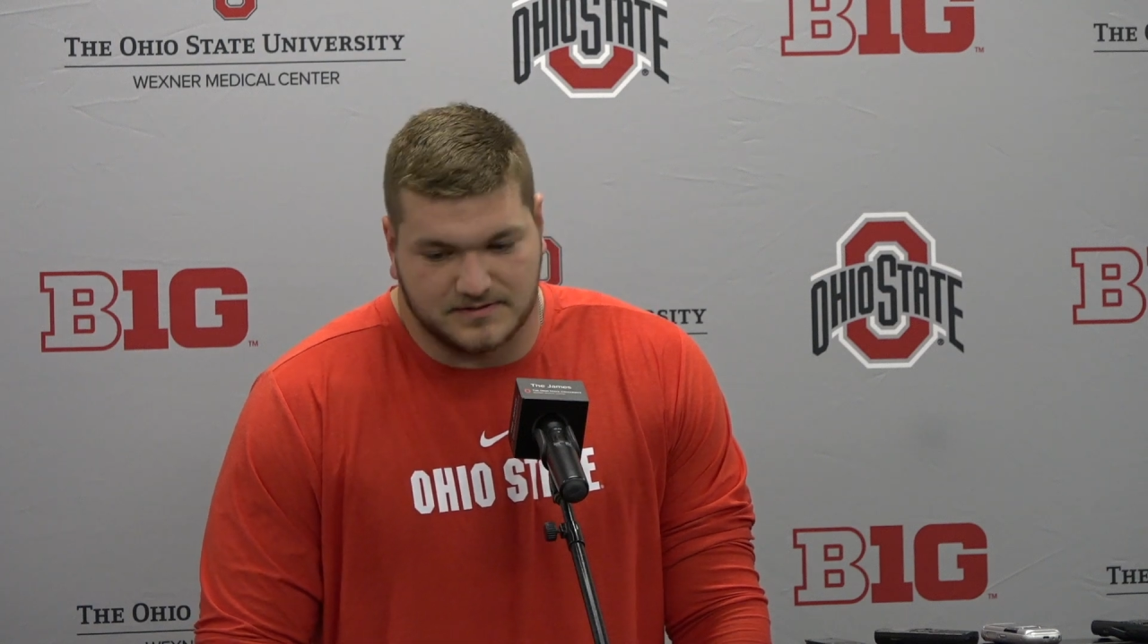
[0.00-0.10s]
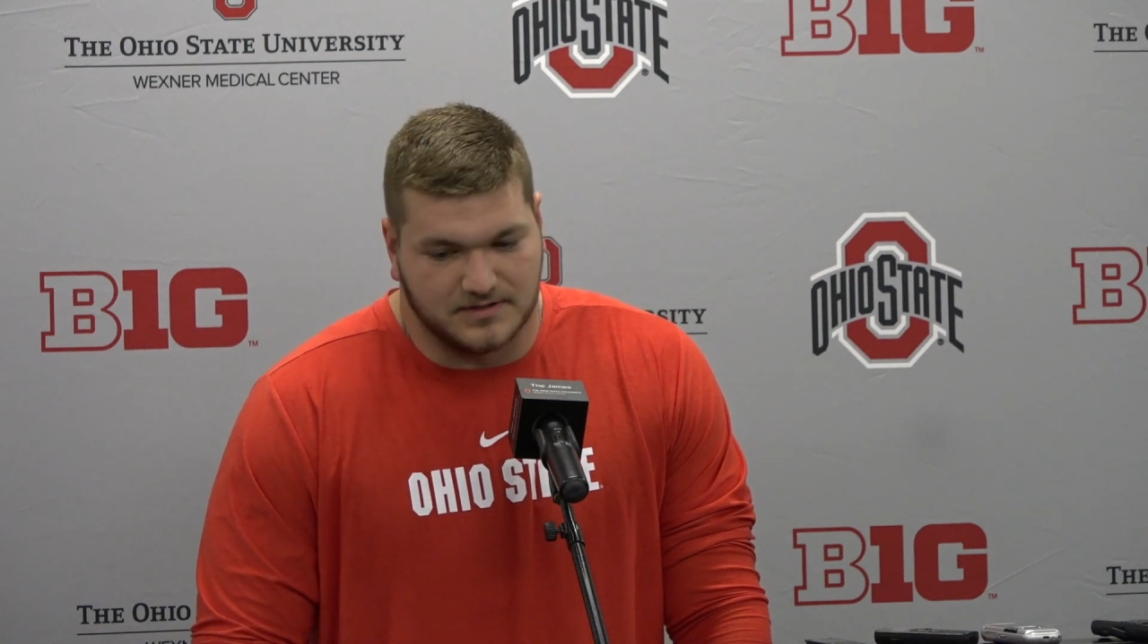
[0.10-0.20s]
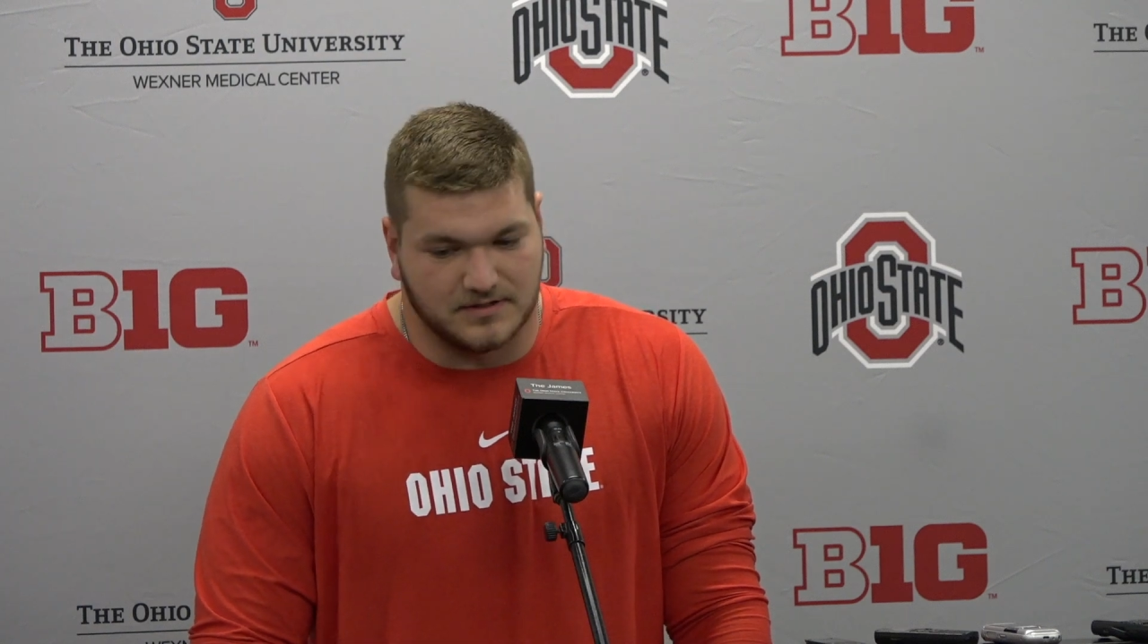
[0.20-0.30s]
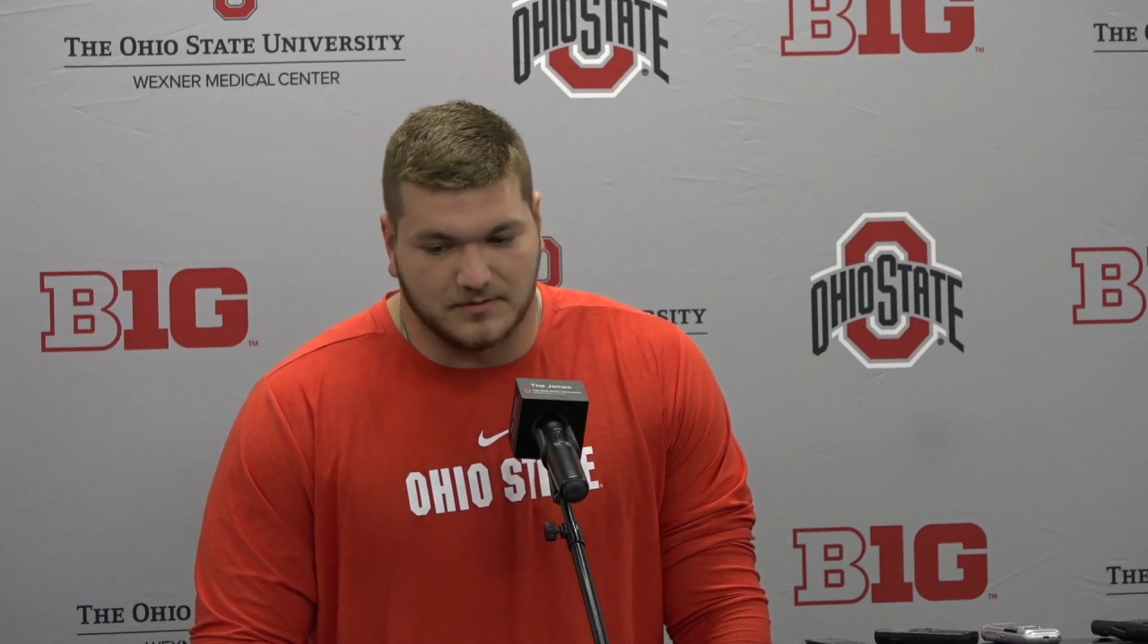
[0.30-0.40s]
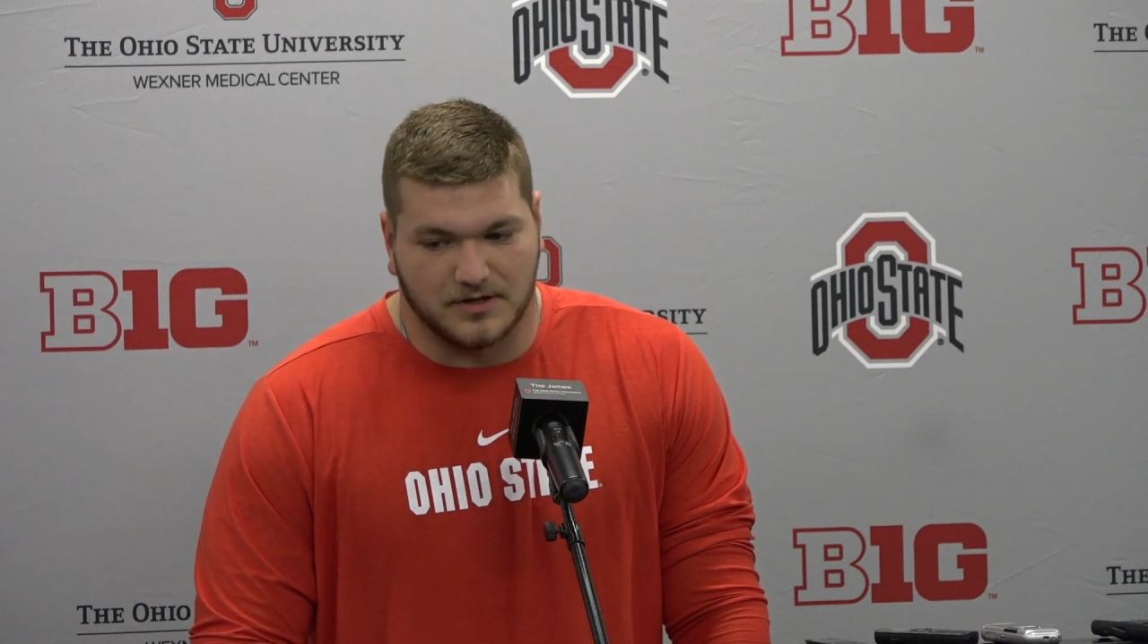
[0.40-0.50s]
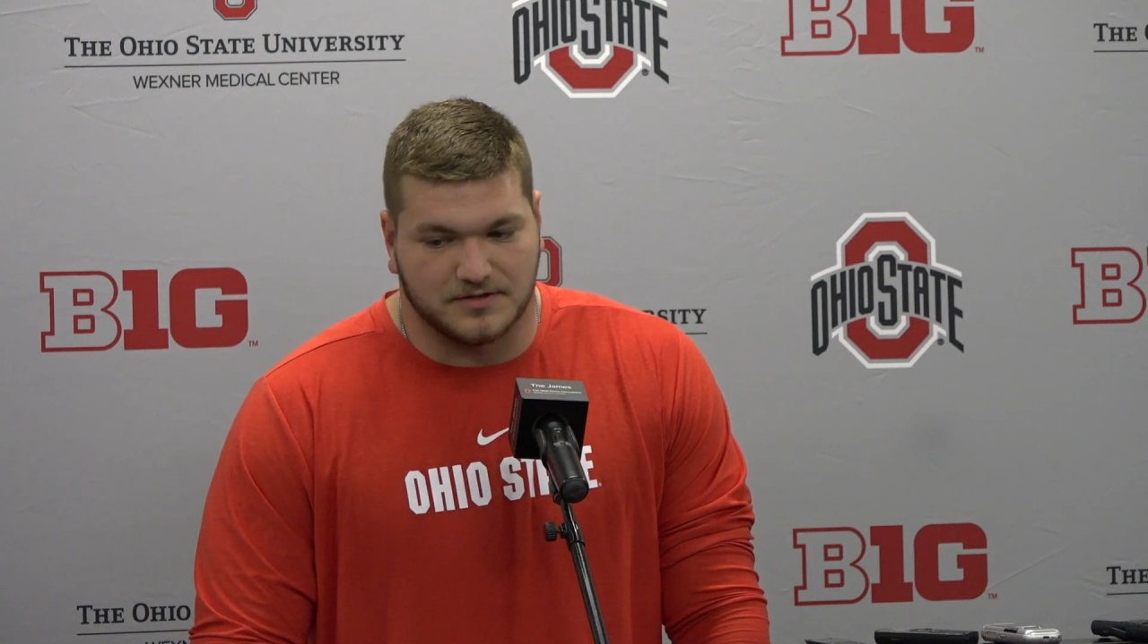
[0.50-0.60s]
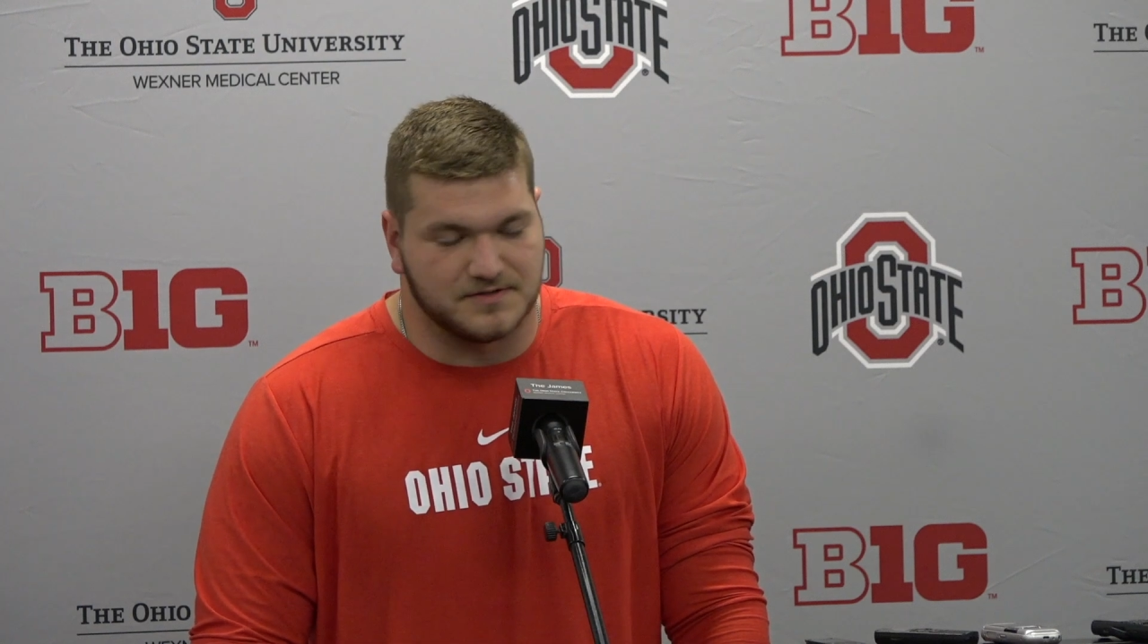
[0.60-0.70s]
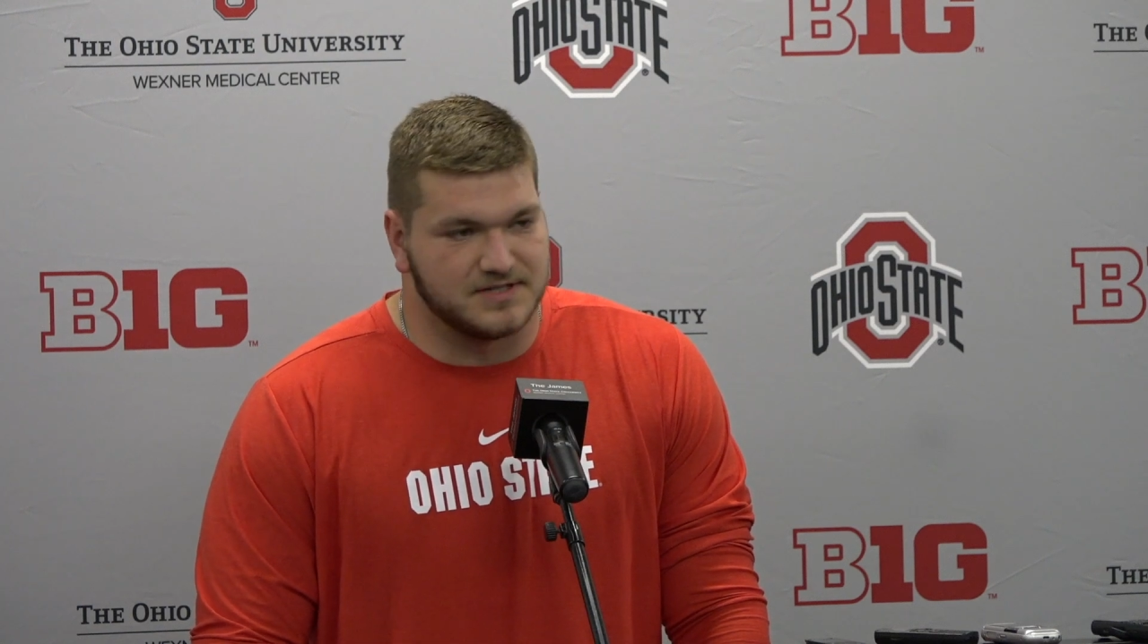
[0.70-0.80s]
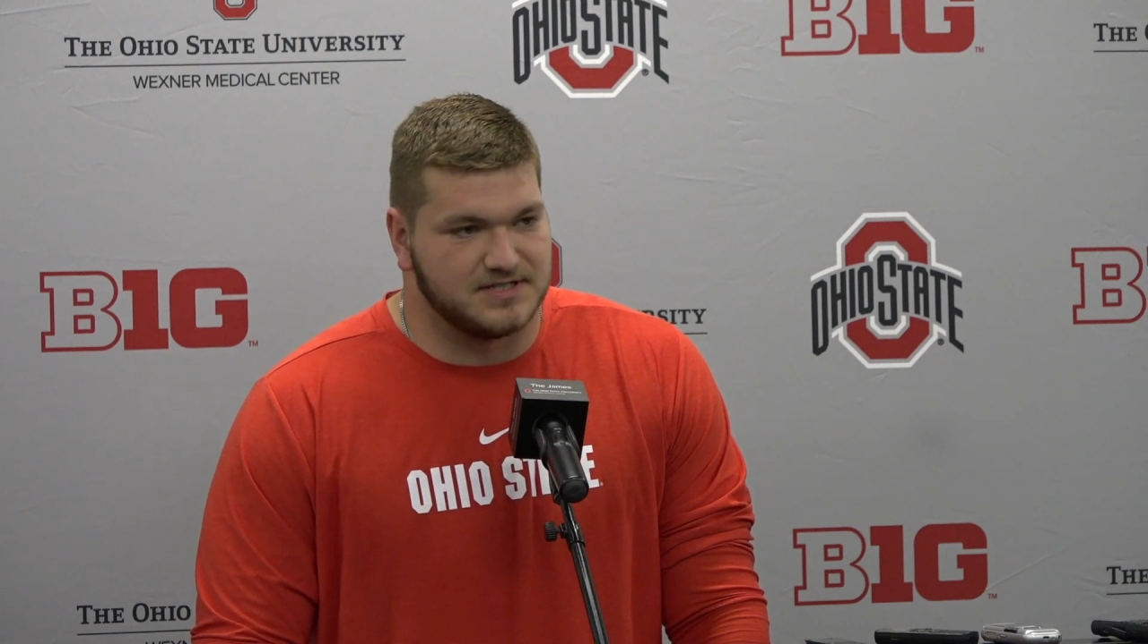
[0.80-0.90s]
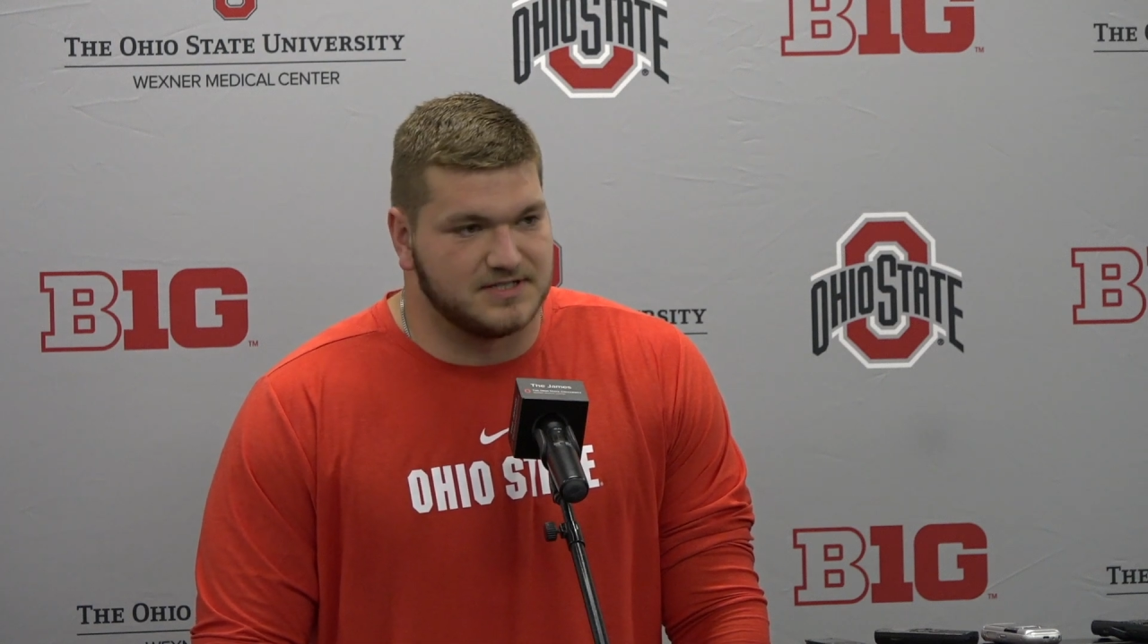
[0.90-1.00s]
you know, we all
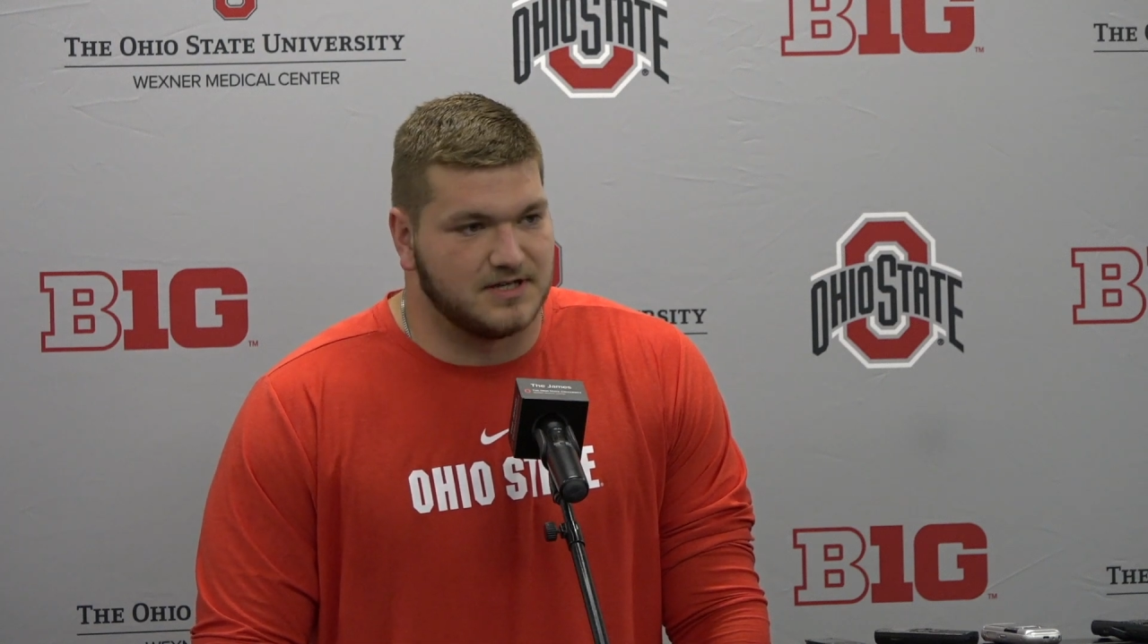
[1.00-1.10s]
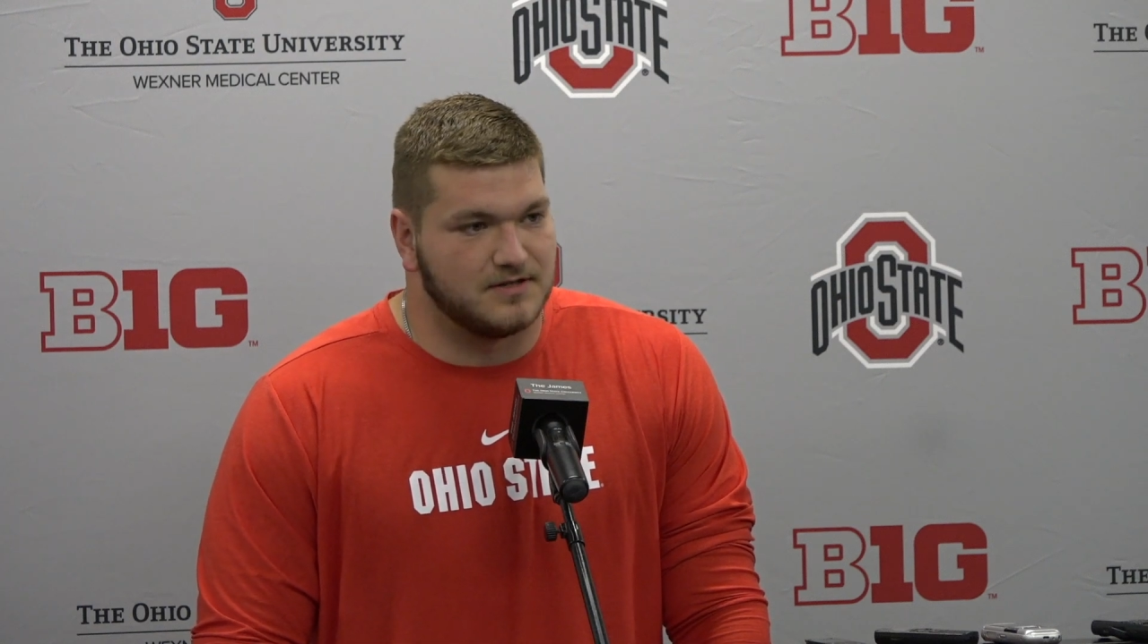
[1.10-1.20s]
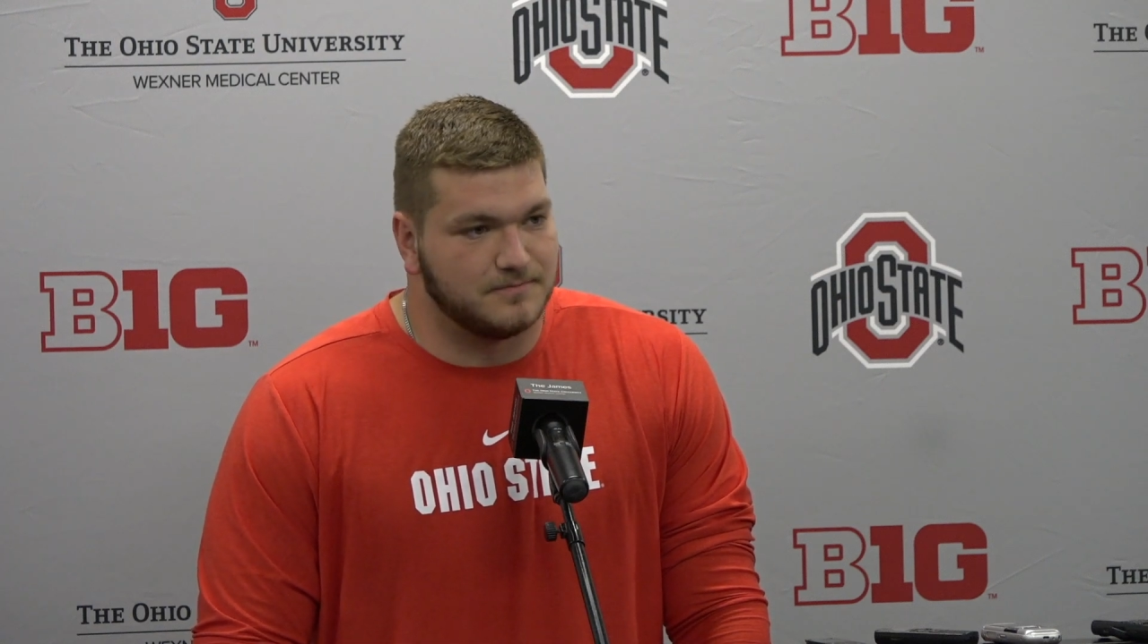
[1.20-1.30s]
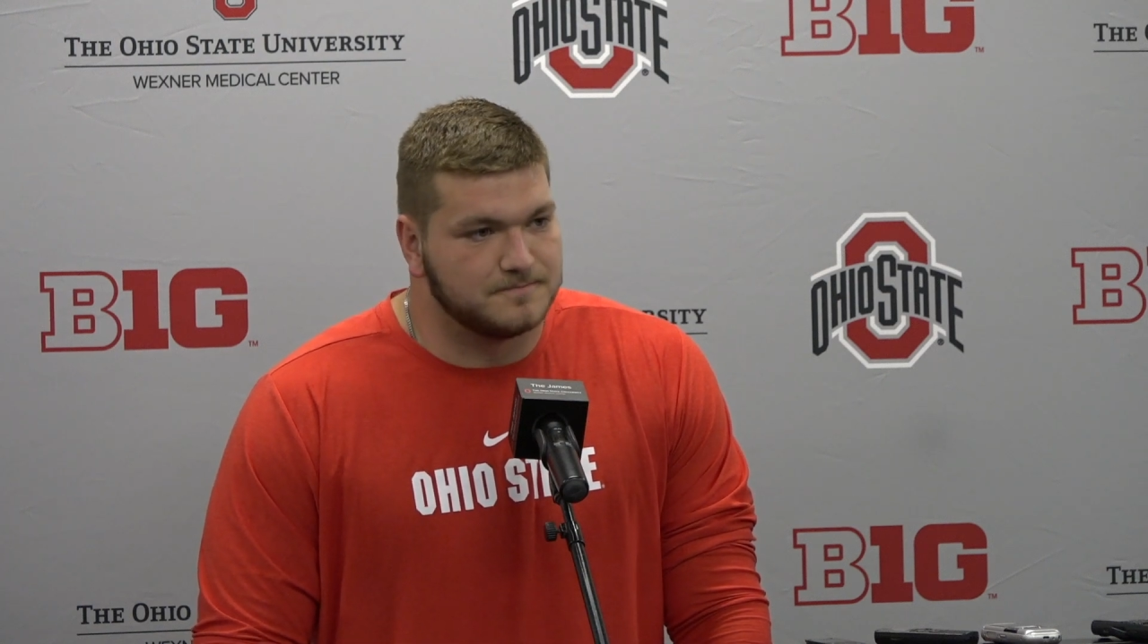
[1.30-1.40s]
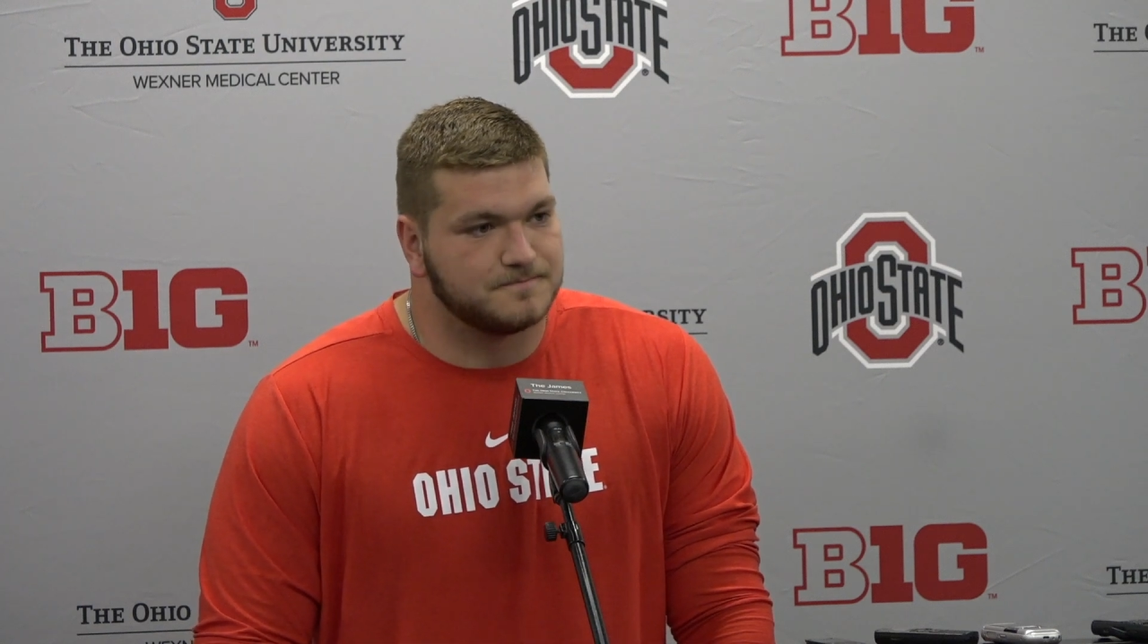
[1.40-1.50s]
trust each other.